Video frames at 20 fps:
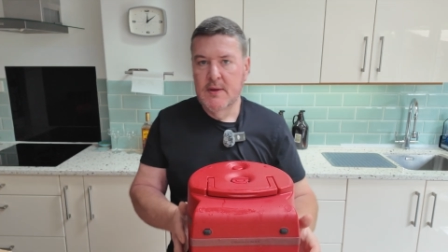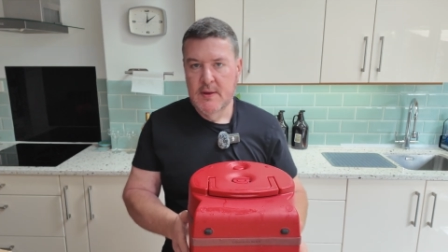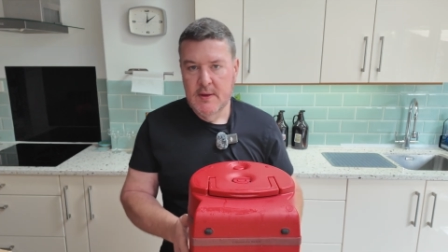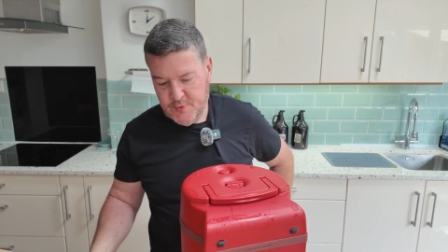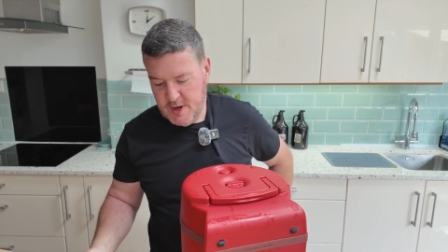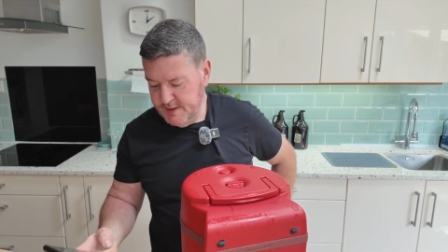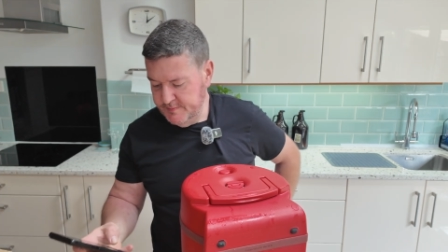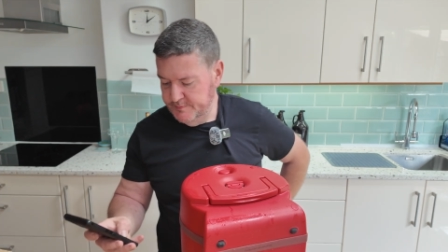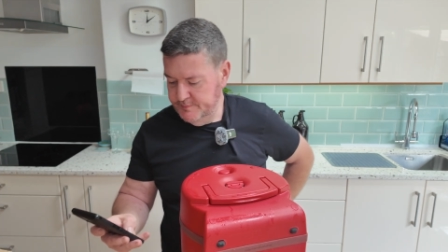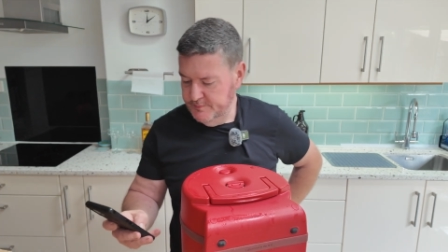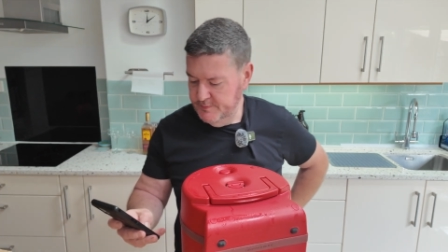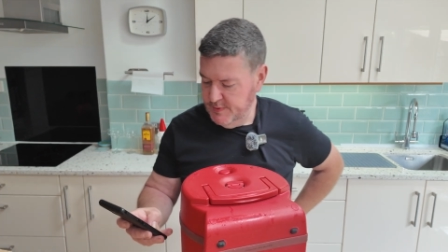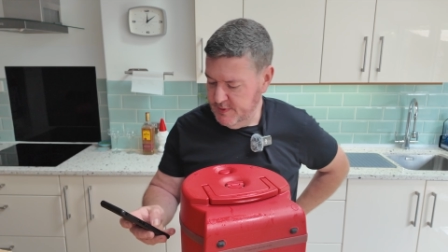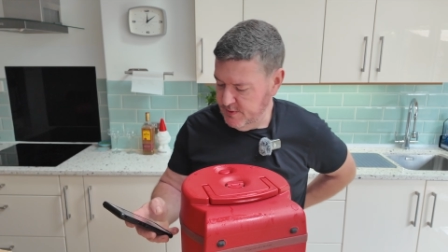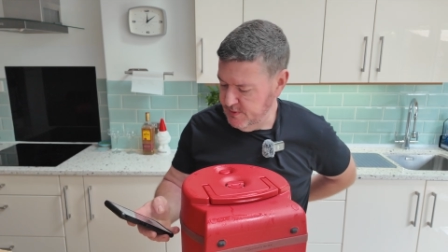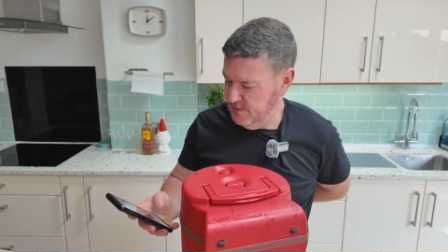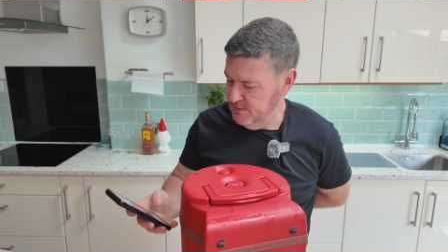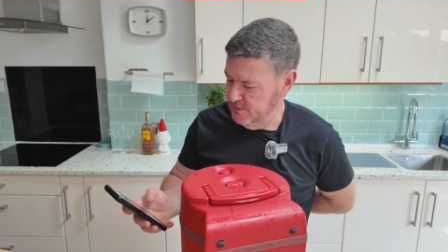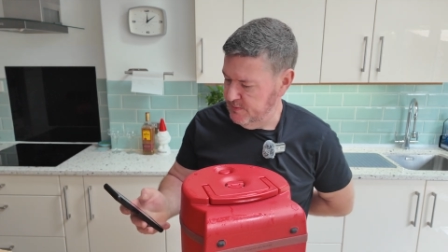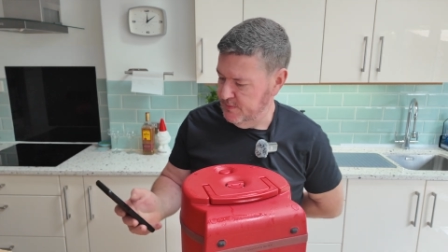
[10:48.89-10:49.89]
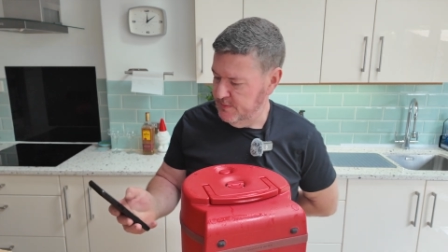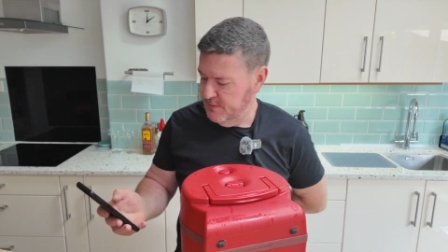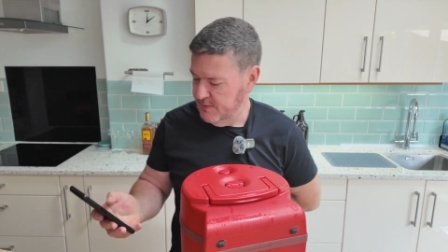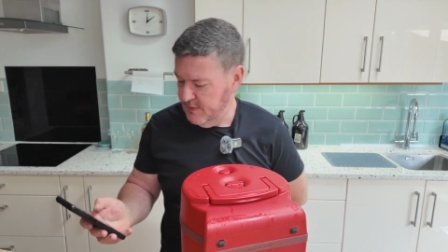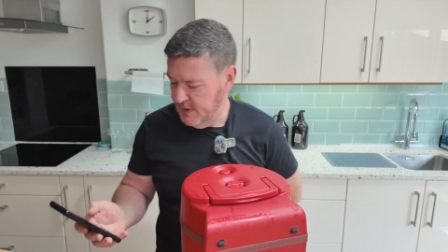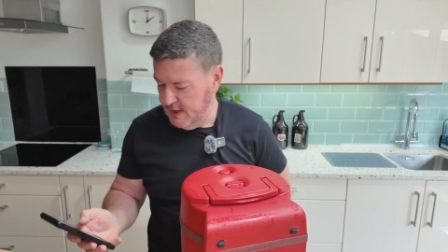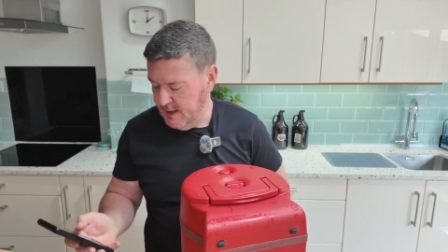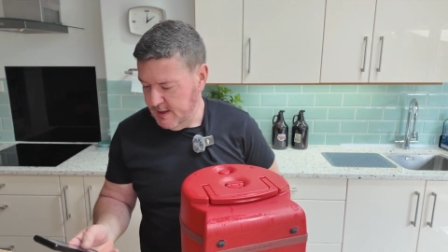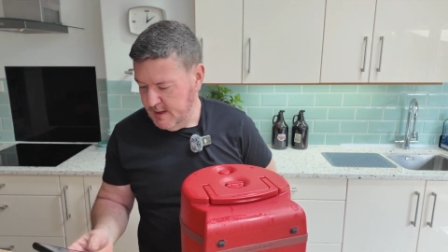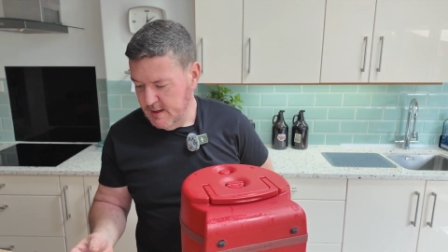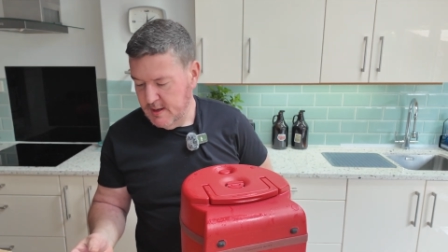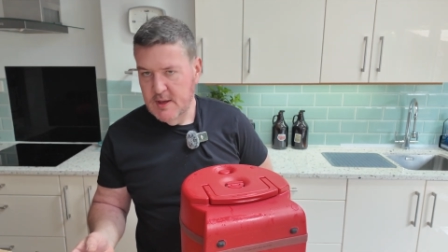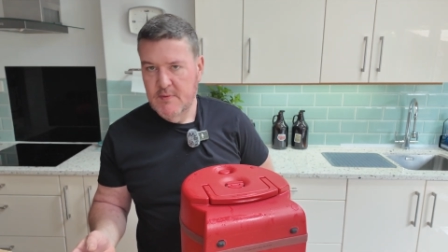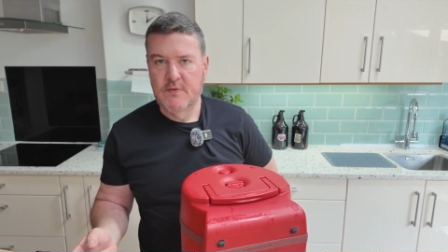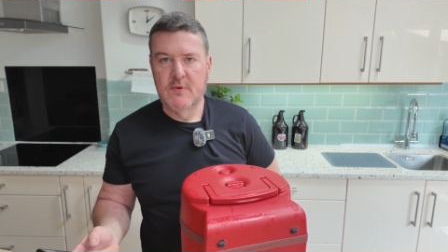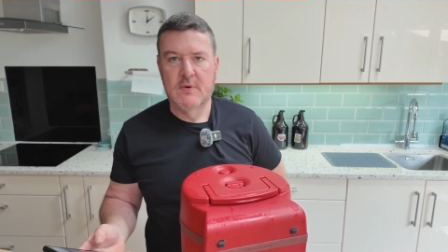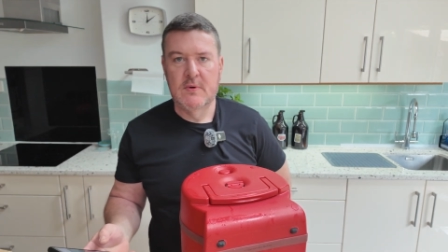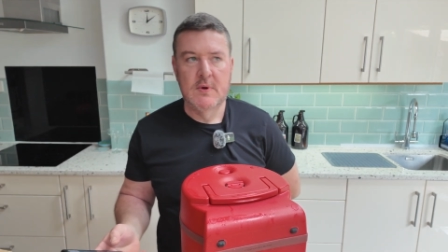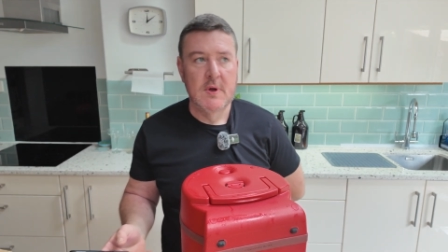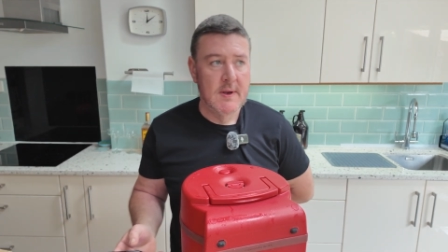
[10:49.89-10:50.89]
1, 2, 3,
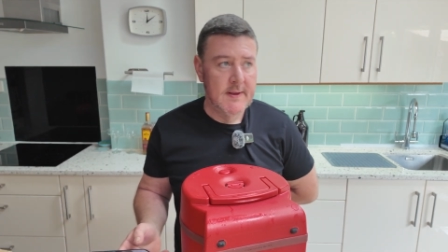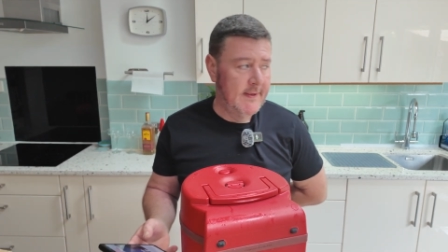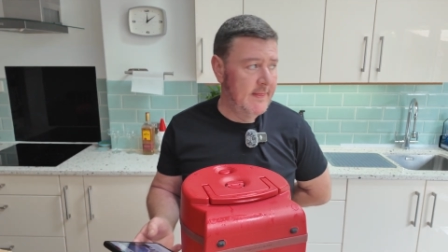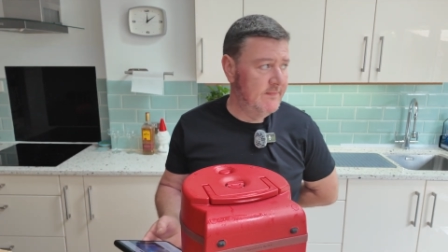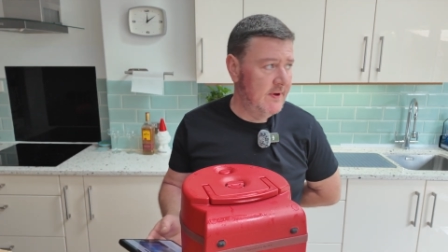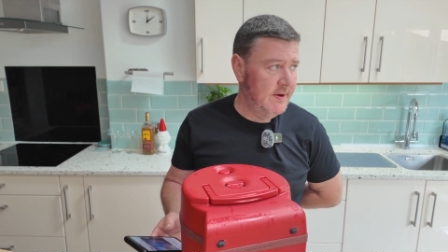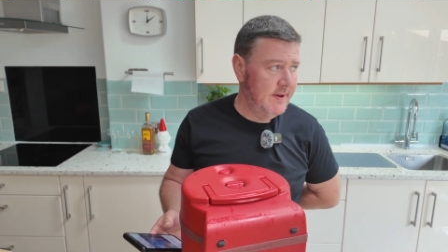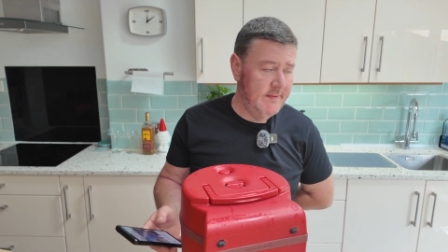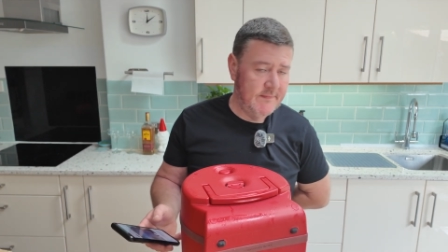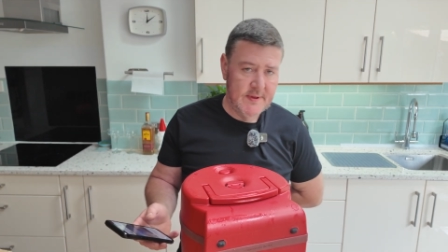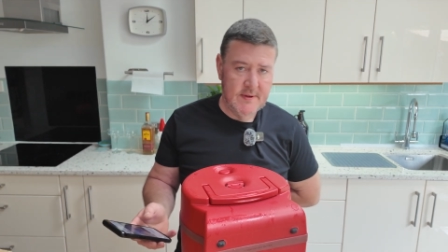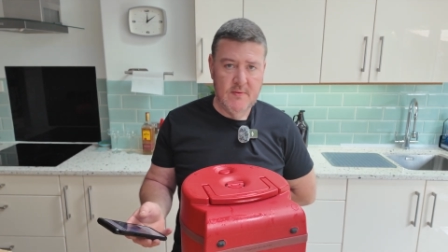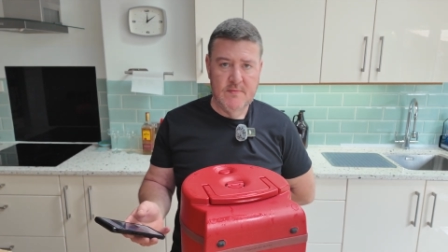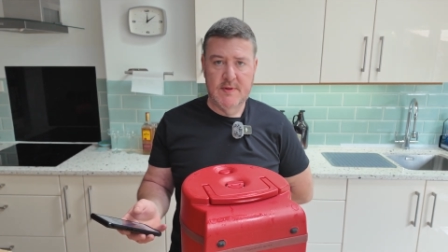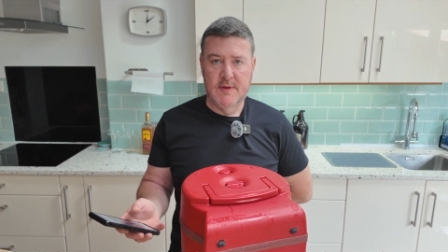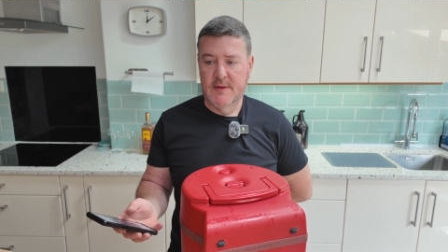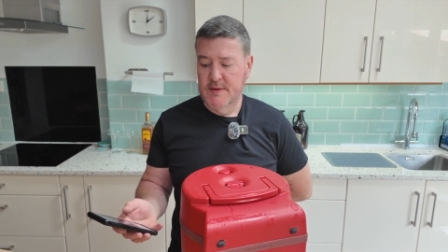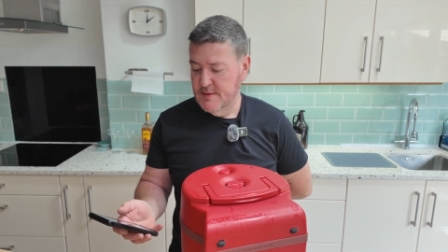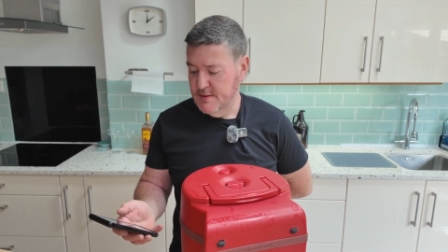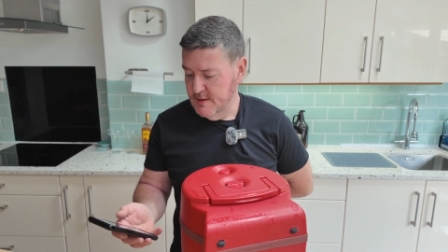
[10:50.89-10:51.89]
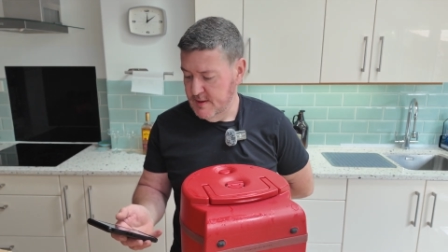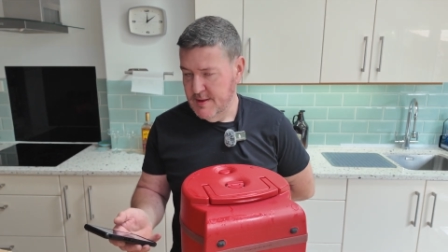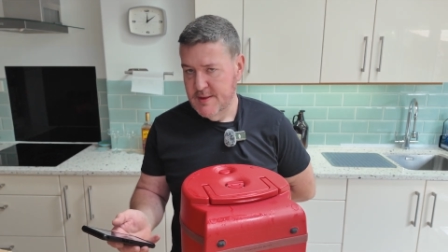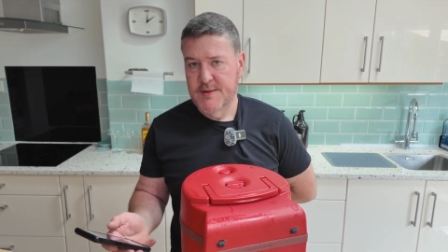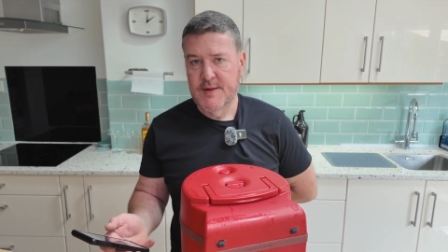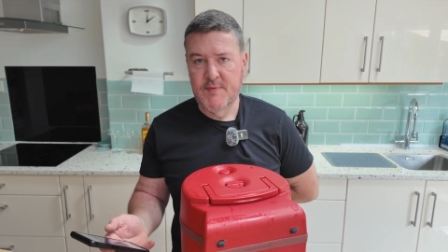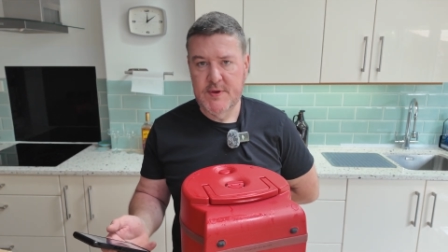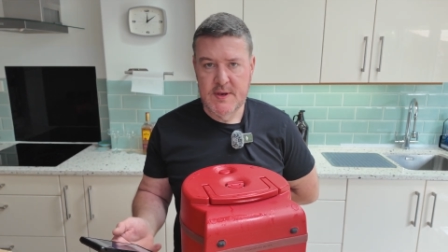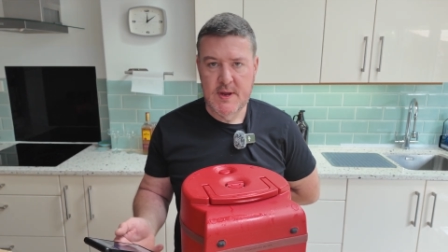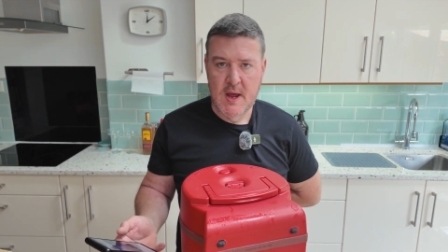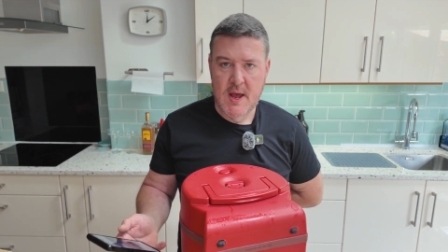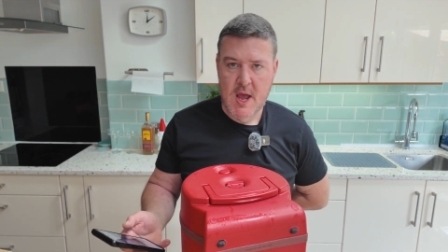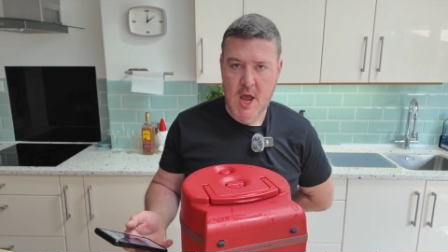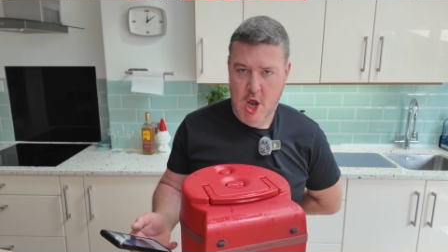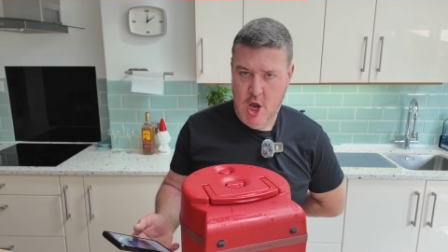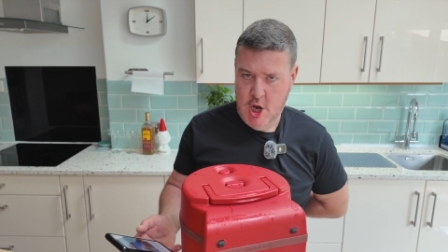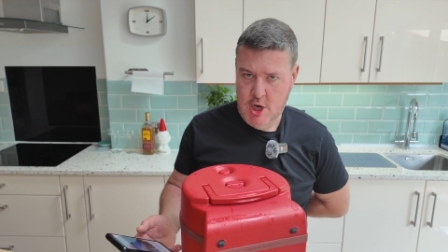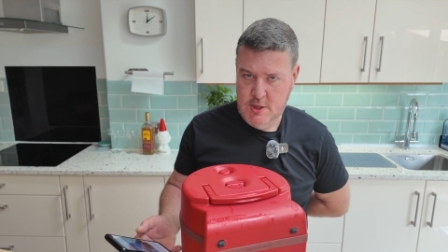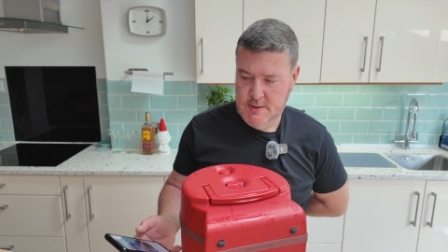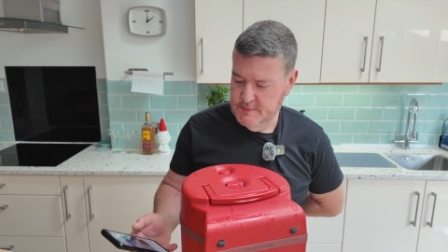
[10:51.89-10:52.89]
4, 5, 6, 7,
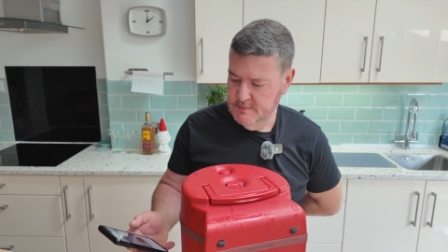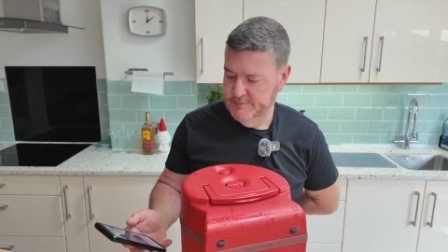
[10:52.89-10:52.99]
8,